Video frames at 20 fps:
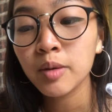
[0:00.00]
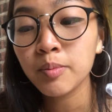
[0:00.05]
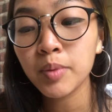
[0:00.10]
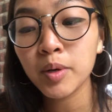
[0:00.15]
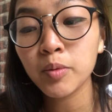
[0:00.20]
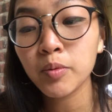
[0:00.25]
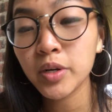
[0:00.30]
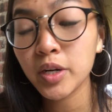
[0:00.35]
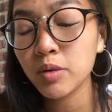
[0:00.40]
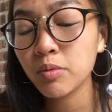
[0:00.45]

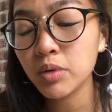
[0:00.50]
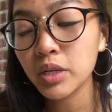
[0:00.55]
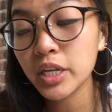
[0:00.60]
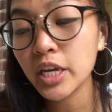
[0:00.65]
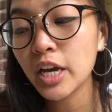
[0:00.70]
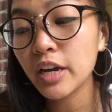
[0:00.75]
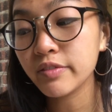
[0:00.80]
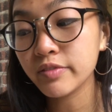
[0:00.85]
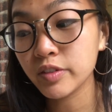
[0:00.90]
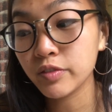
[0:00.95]
but when I really
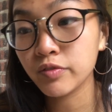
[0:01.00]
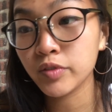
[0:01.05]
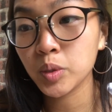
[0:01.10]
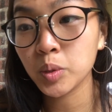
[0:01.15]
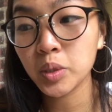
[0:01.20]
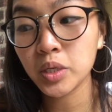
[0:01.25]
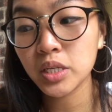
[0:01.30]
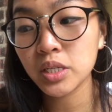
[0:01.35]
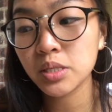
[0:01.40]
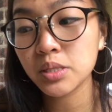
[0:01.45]
have to
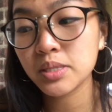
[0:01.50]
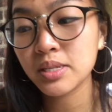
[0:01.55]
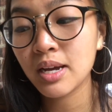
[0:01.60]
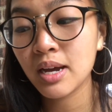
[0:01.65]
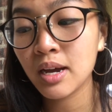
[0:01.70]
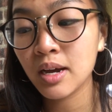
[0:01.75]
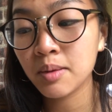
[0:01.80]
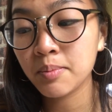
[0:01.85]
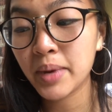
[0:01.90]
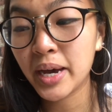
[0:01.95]
focus,
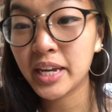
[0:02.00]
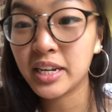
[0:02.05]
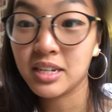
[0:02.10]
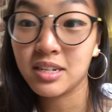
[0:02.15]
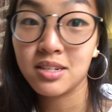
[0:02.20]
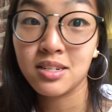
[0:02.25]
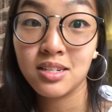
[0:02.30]
I need